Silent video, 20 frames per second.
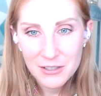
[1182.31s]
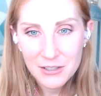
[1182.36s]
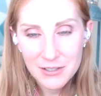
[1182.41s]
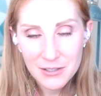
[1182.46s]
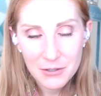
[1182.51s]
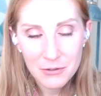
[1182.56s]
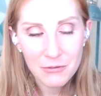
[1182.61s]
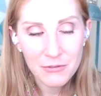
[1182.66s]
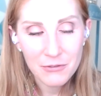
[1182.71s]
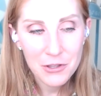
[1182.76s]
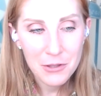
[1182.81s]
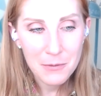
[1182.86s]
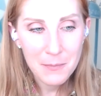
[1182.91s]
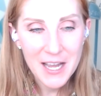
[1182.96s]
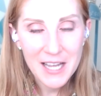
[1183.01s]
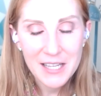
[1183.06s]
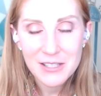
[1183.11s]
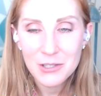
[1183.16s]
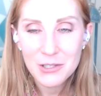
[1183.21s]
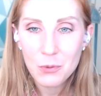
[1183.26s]
so over the
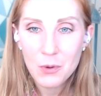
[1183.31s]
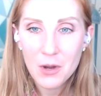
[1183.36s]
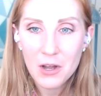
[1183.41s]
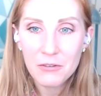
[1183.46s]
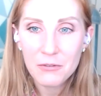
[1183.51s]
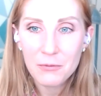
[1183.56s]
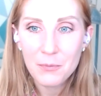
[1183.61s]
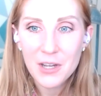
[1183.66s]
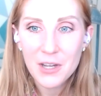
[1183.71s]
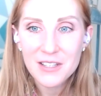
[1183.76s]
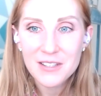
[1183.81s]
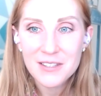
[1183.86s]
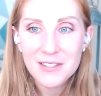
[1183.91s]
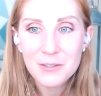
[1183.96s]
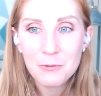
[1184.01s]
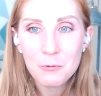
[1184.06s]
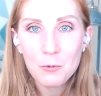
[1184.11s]
past 12 months,